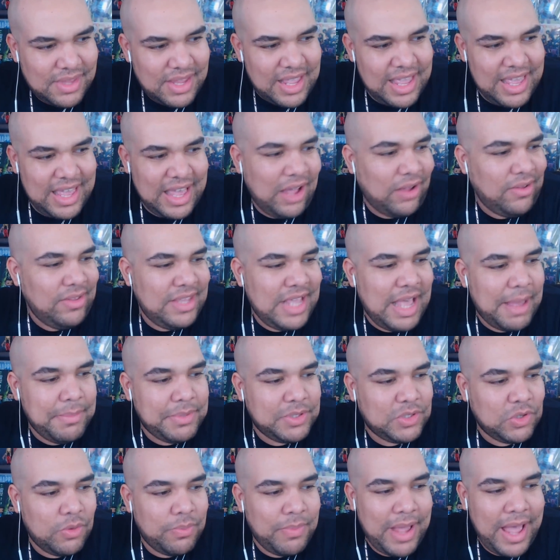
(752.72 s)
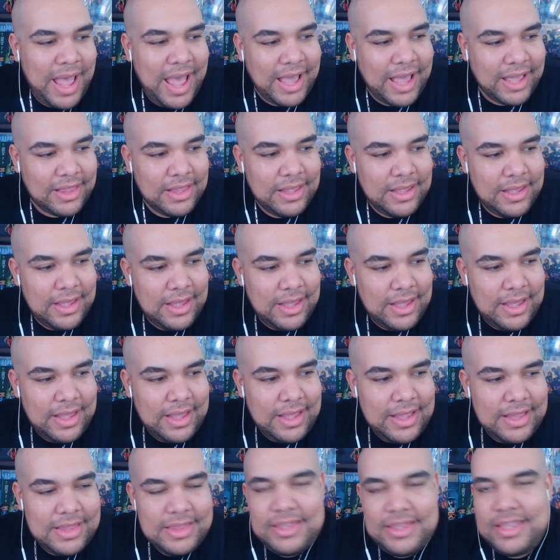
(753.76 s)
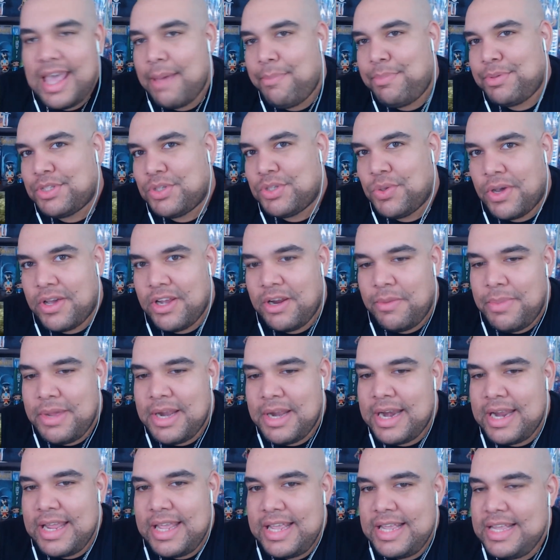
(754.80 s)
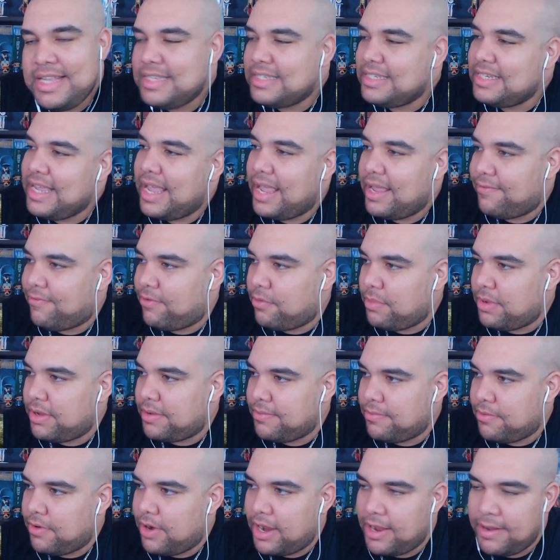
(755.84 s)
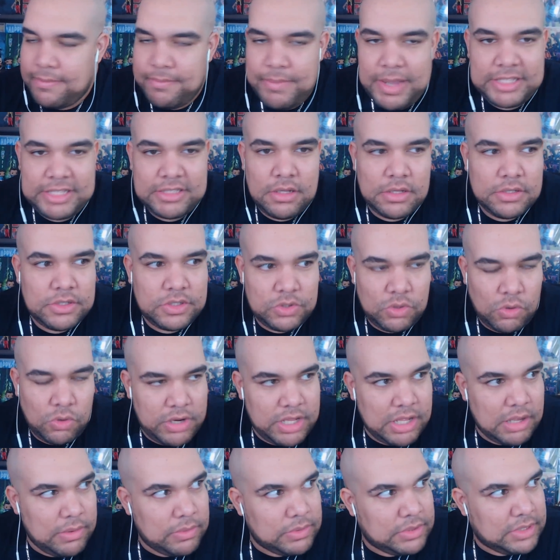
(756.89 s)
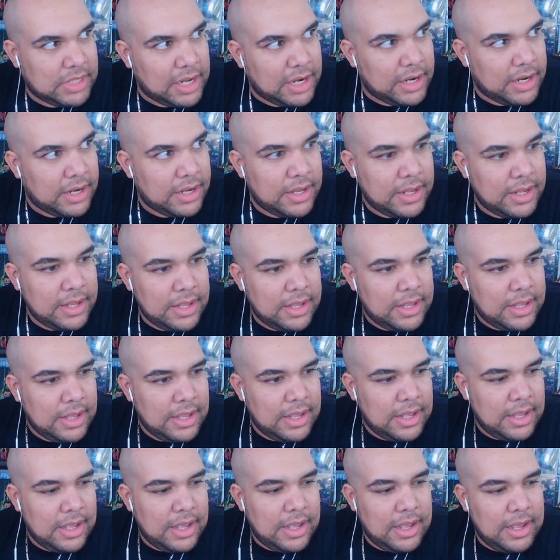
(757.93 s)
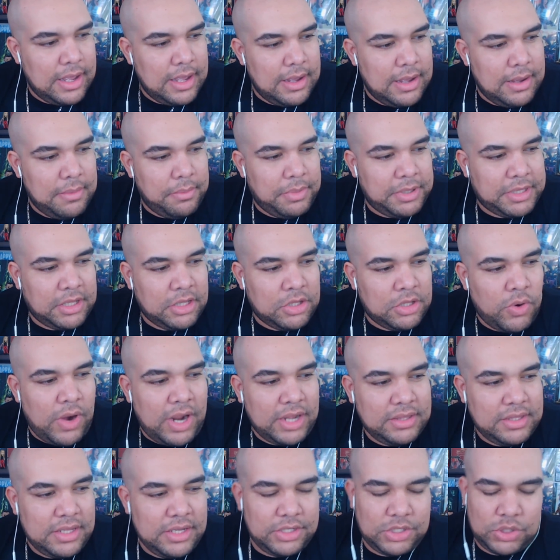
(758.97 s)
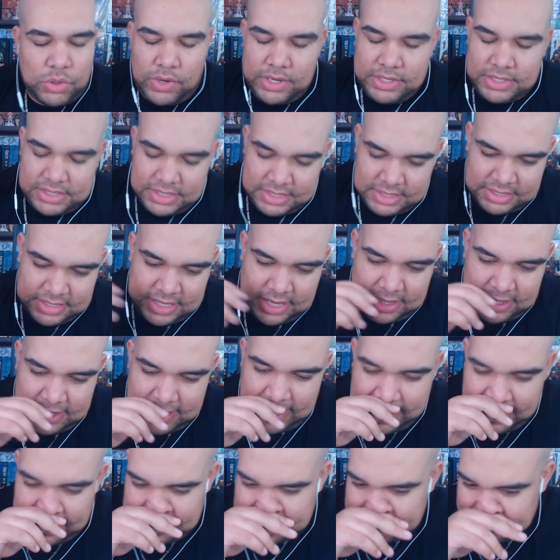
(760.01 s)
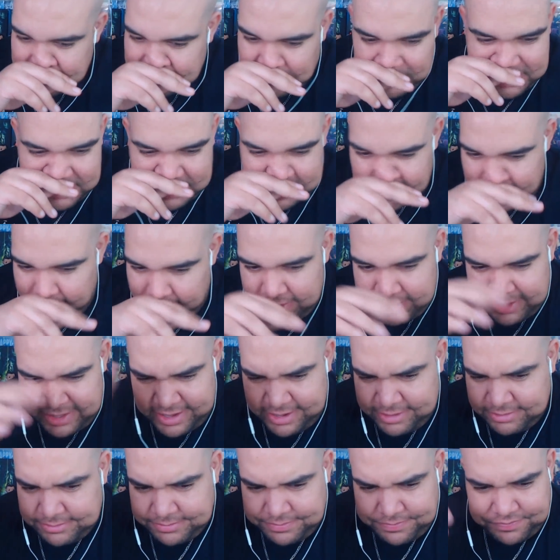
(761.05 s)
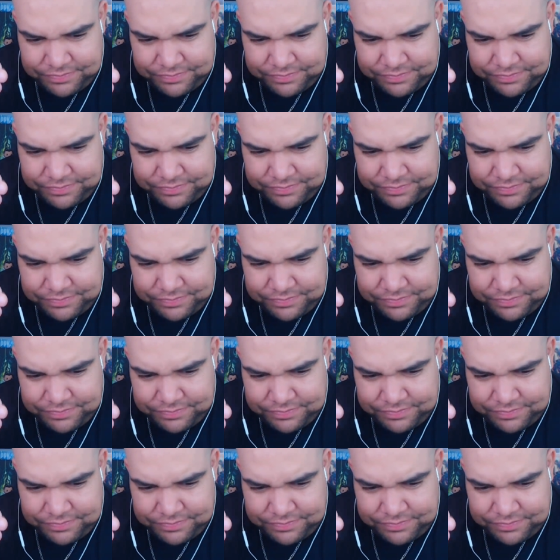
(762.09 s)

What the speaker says: it held the episode back. The episode could have been an easy 8 for me, right? Based on the story that it was telling. But the directing choices and the editing choices and everything,